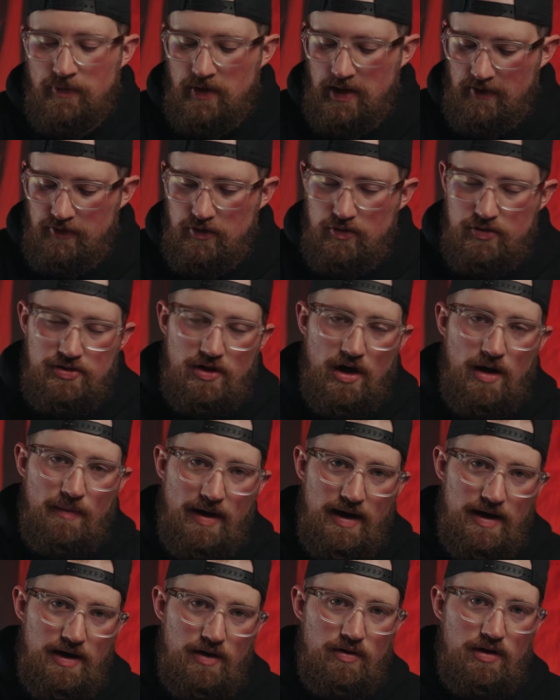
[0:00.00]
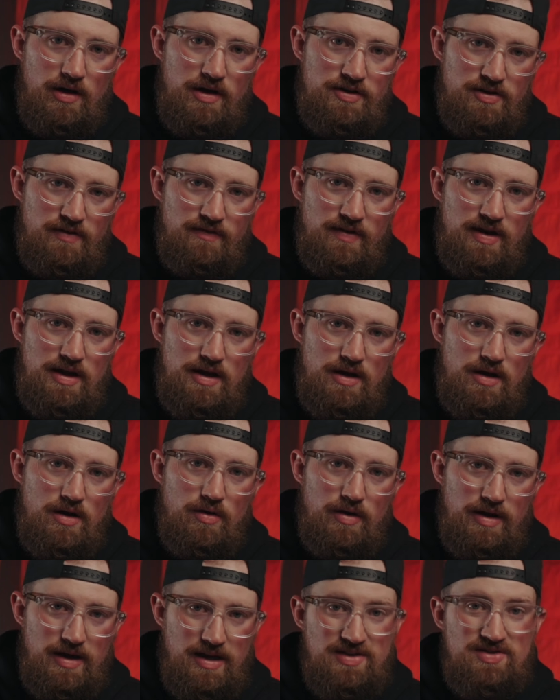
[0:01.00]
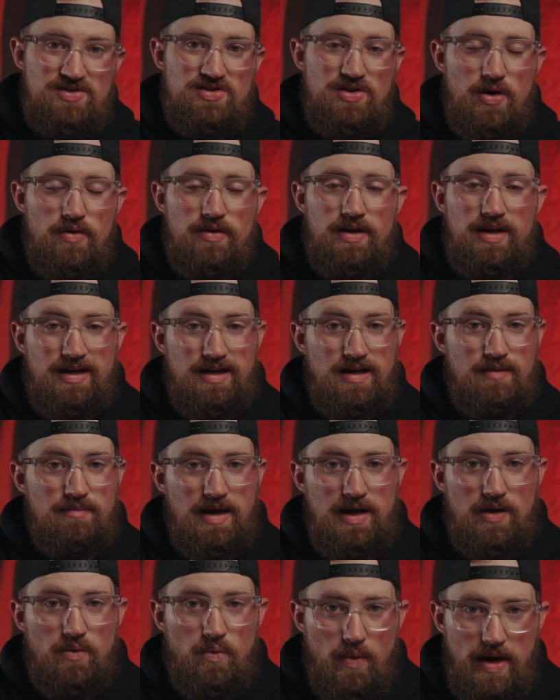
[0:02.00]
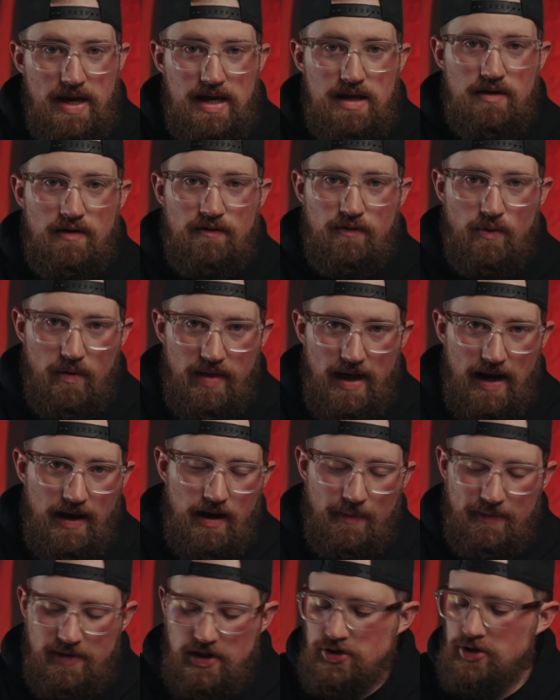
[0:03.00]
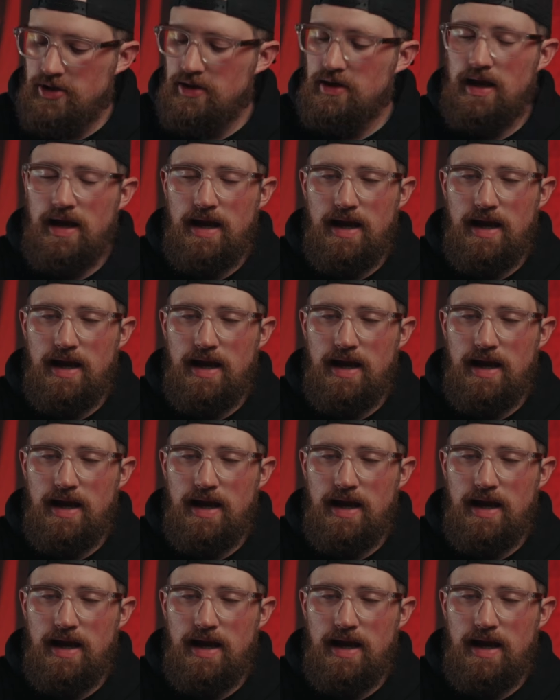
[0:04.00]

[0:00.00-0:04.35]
If you saw my NRL Hunter video, it is so that it can make weight for that competition.